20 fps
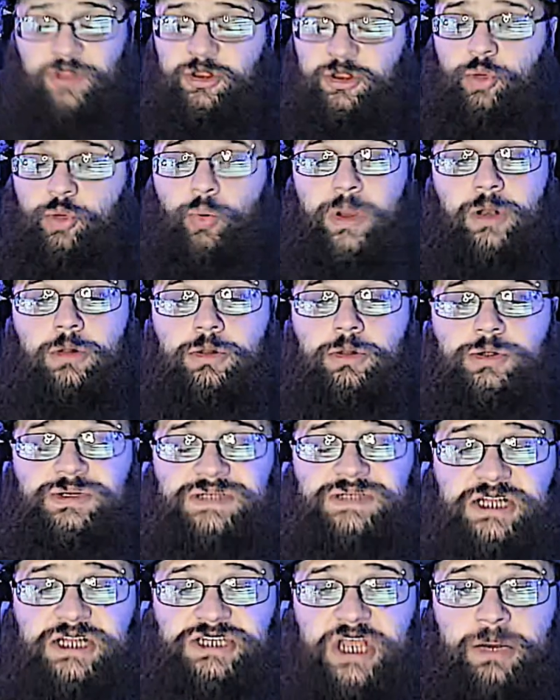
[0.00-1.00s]
you win or lose
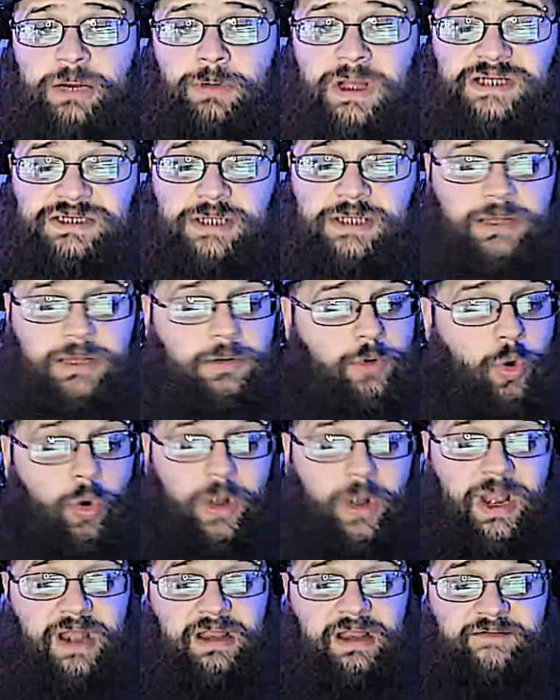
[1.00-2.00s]
that chain wrestling
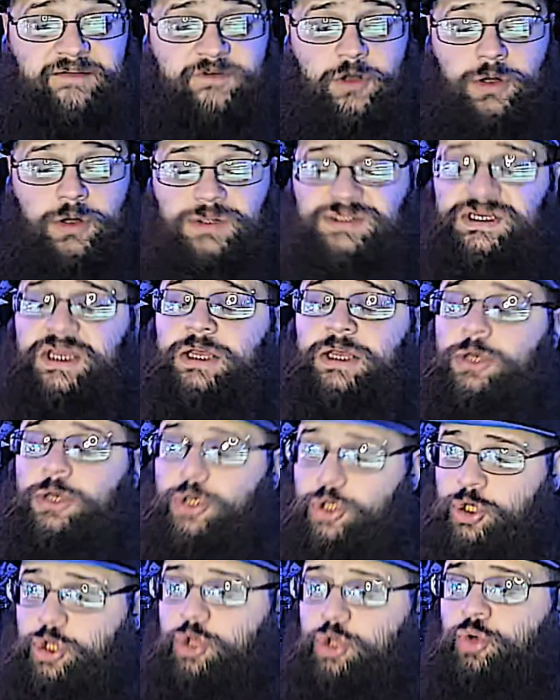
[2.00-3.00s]
on any difficulty,
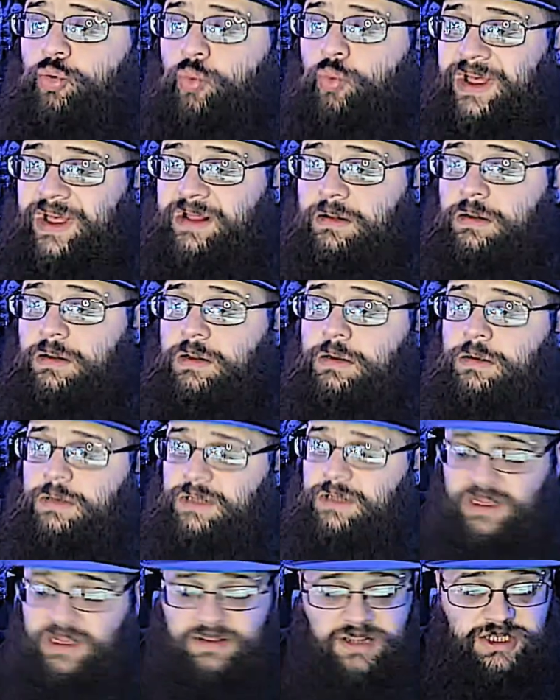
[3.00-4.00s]
you will
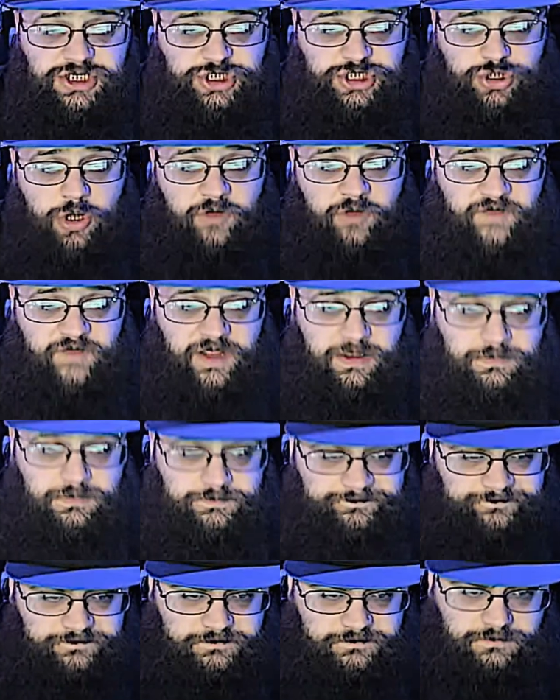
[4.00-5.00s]
get this trophy.
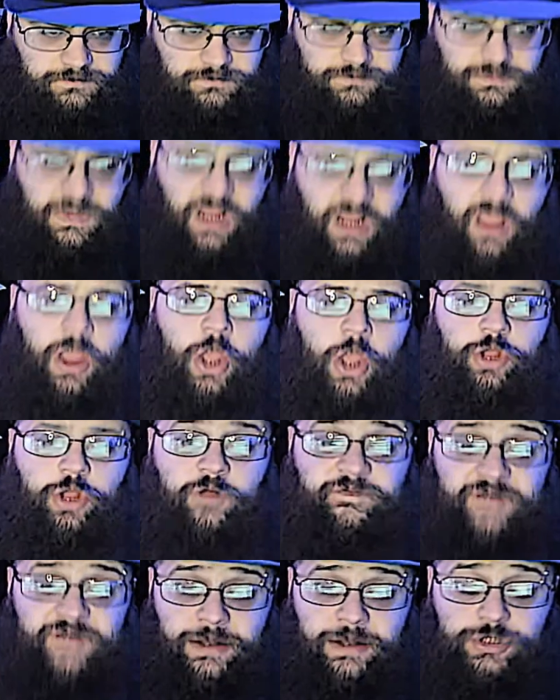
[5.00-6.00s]
Your
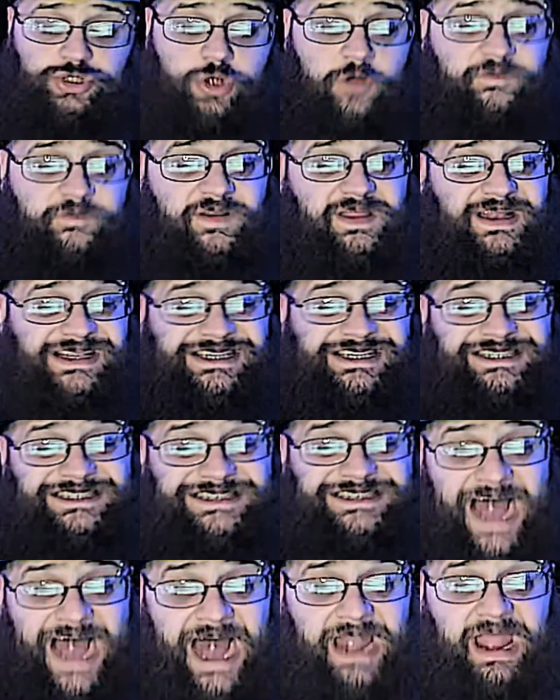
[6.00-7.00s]
final trophy that does
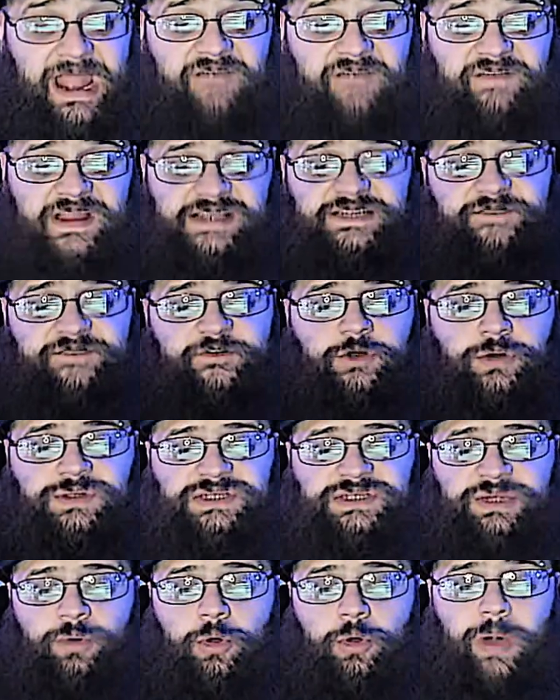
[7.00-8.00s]
not have a
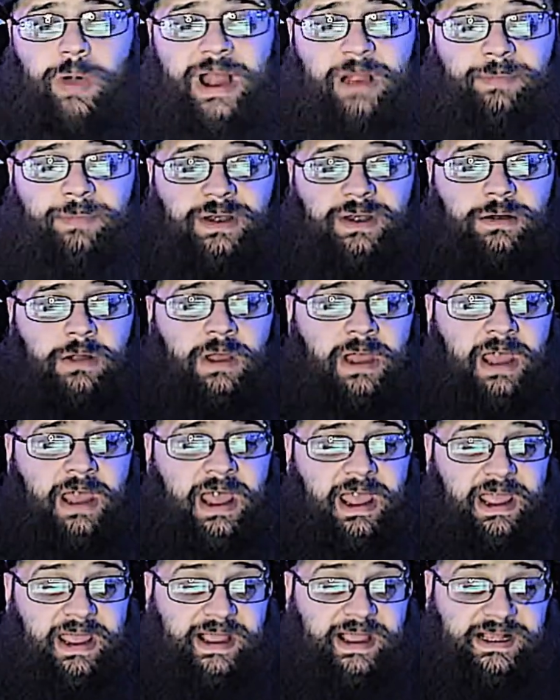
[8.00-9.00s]
difficulty requirement
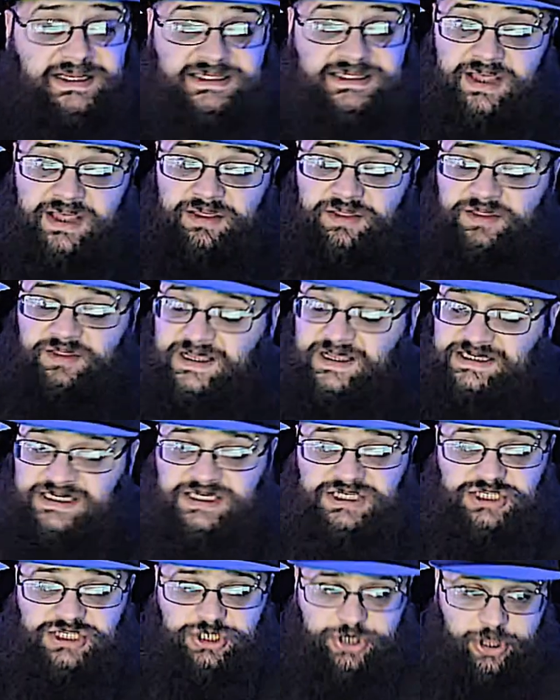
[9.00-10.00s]
is This
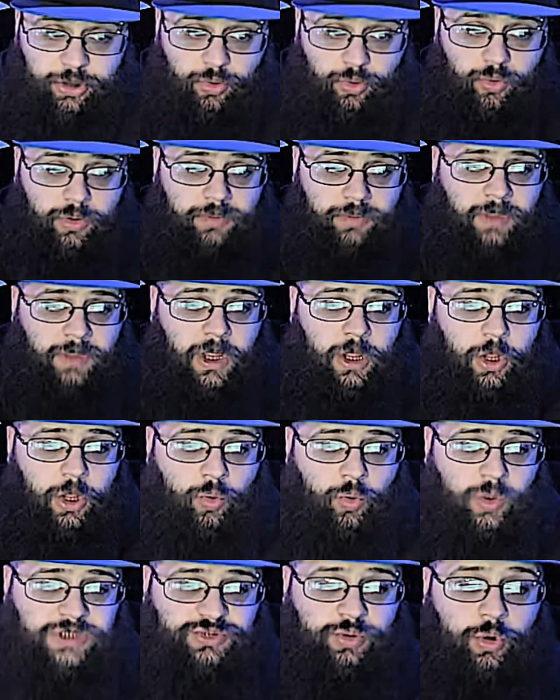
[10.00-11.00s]
Is New,
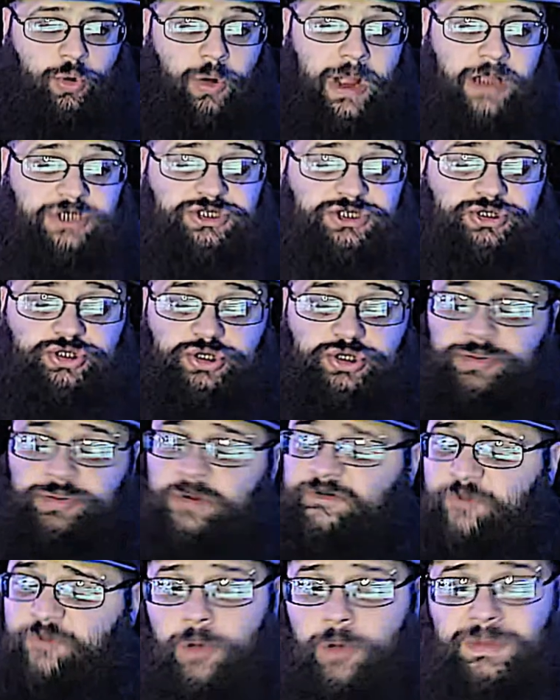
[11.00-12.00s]
which requires you to
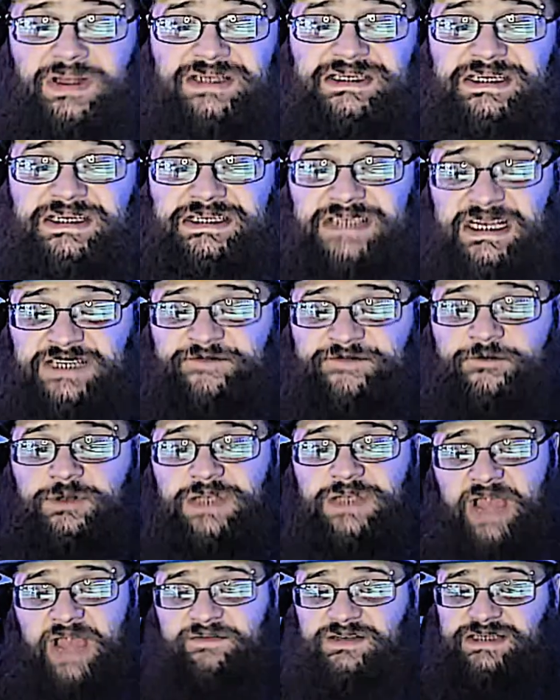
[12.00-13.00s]
perform a successful
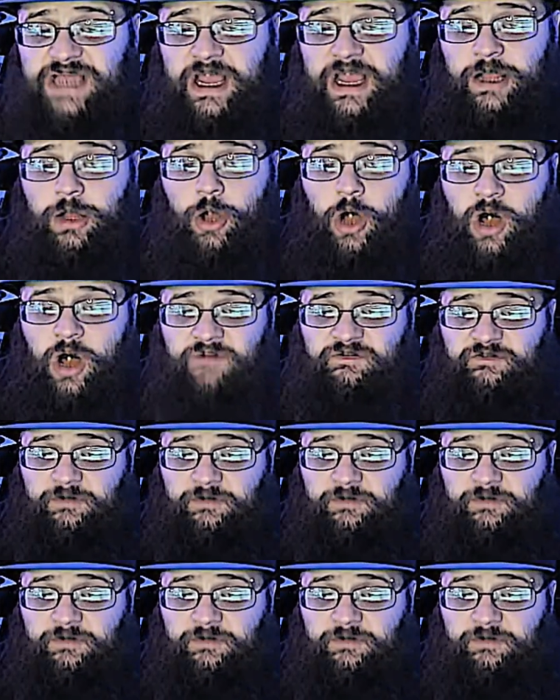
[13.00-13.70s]
dive attack off of a